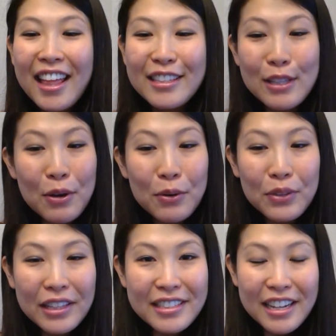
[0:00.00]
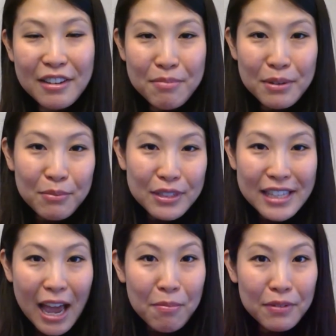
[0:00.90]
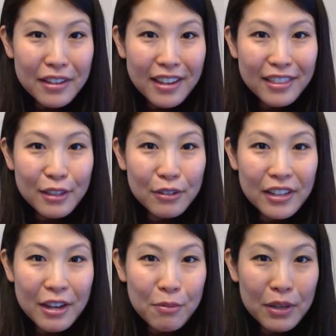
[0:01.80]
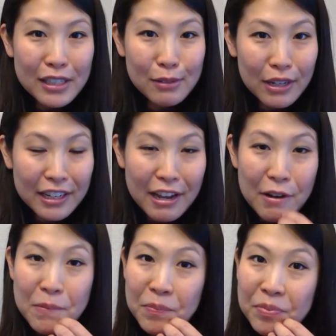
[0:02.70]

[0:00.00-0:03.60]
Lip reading: So that's kind of been what's happening at 38 weeks right now.